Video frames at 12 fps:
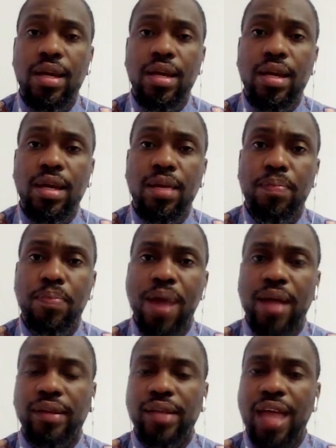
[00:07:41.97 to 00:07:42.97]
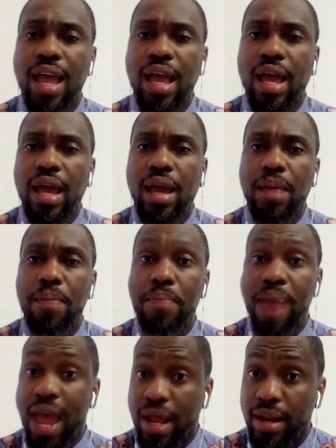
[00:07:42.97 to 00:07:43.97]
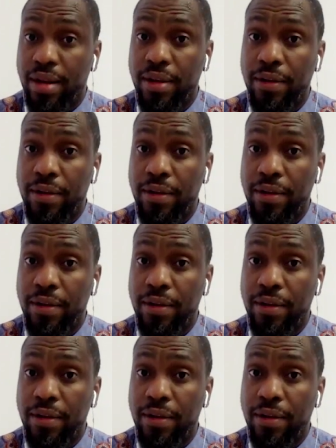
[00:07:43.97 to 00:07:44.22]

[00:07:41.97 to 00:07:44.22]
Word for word: he passed a ban